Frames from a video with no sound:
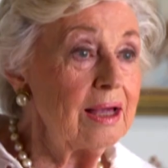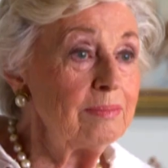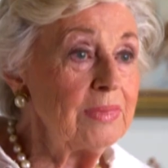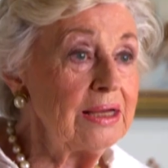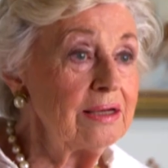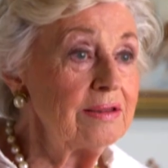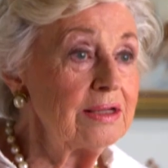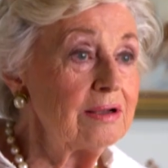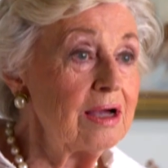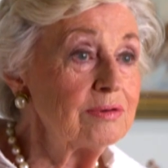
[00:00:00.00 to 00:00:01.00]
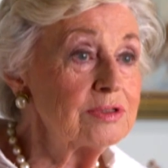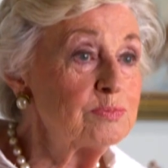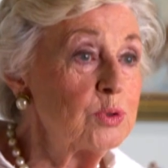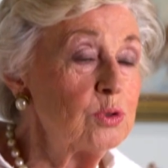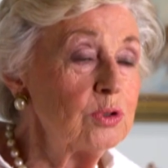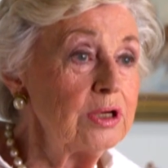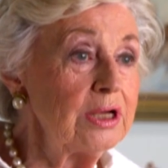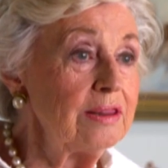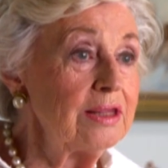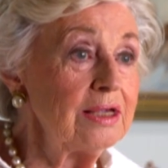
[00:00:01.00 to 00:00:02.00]
I mean, that I was born
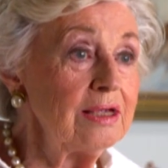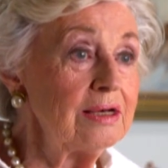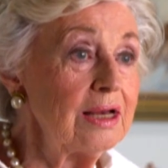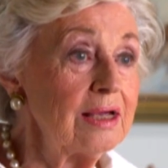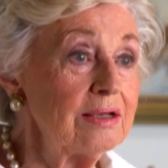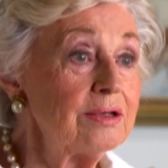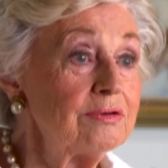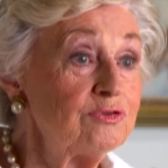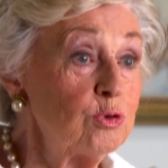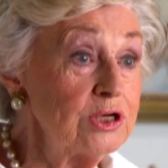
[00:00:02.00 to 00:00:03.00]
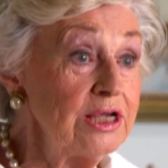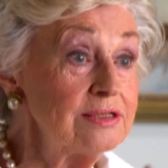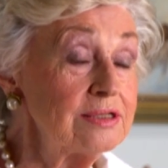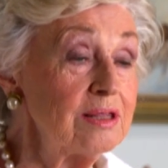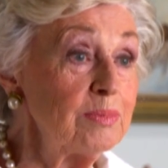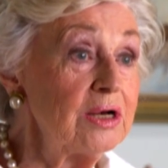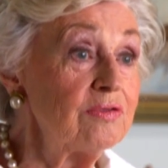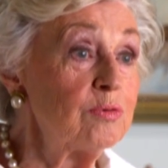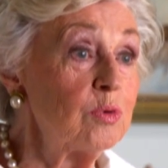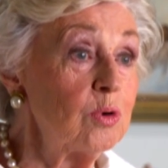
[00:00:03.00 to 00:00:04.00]
in the 40s, in the middle
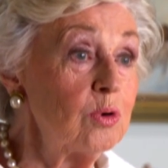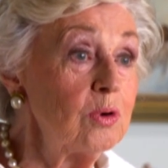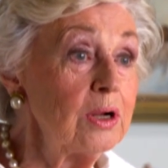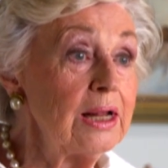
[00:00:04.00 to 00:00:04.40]
of the war,